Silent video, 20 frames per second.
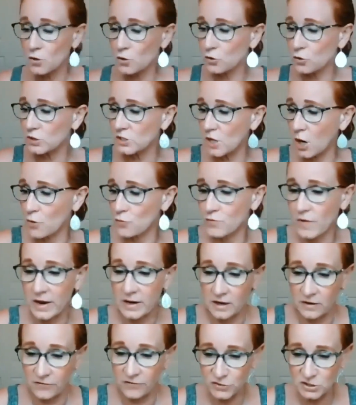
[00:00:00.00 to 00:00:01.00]
Who's
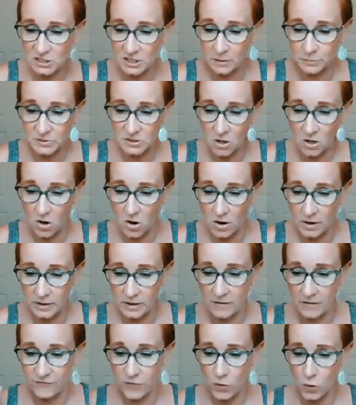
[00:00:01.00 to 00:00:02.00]
ready for tips
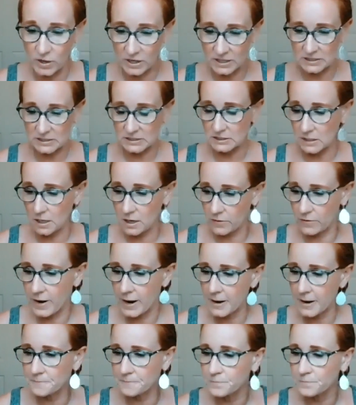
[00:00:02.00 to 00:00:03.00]
on focus? All
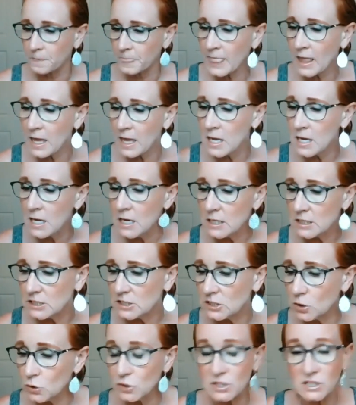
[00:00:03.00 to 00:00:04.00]
right.
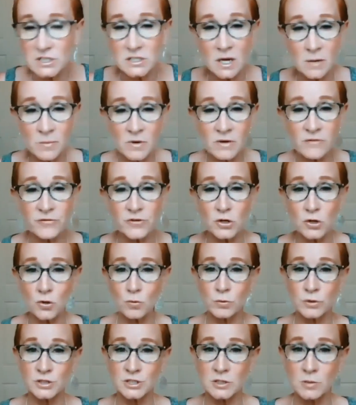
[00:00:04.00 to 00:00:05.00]
So some of
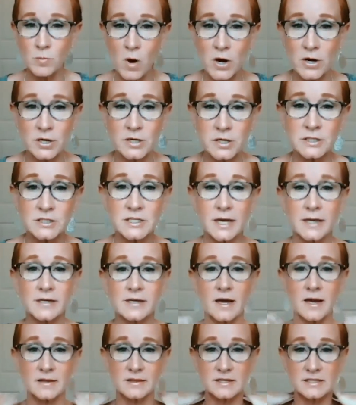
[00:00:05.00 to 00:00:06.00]
you were smart
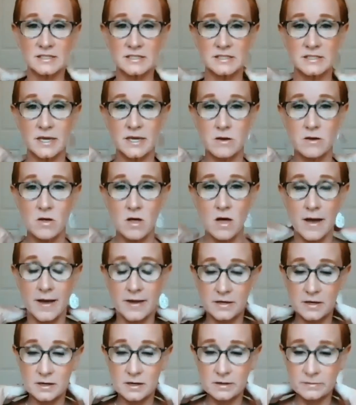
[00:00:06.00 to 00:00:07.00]
and got the sale
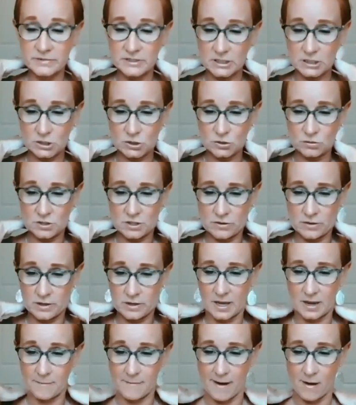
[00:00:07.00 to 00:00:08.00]
items that
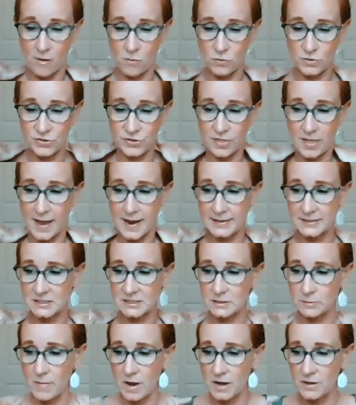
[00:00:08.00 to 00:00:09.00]
doTERRA came out with
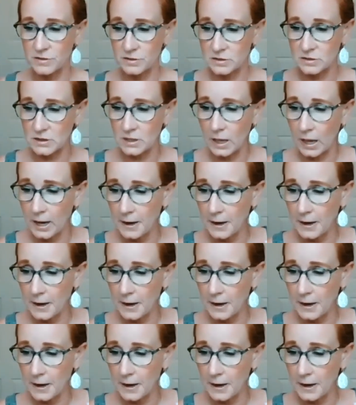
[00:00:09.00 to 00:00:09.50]
last month.